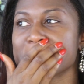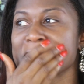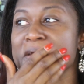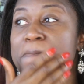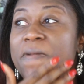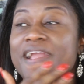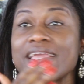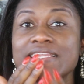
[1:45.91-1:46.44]

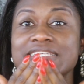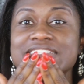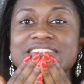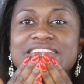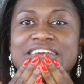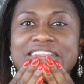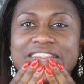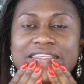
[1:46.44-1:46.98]
like brighten the
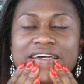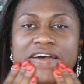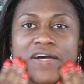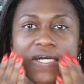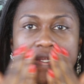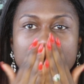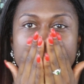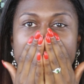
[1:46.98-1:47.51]
skin
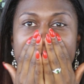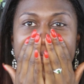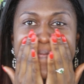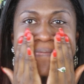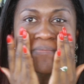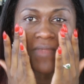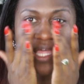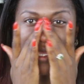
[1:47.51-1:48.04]
tone
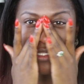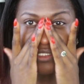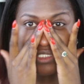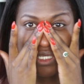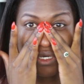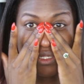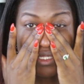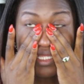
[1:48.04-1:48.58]
from like
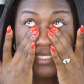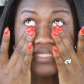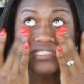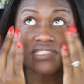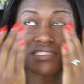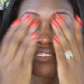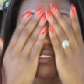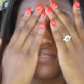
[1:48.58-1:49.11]

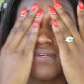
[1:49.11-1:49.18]
dullness.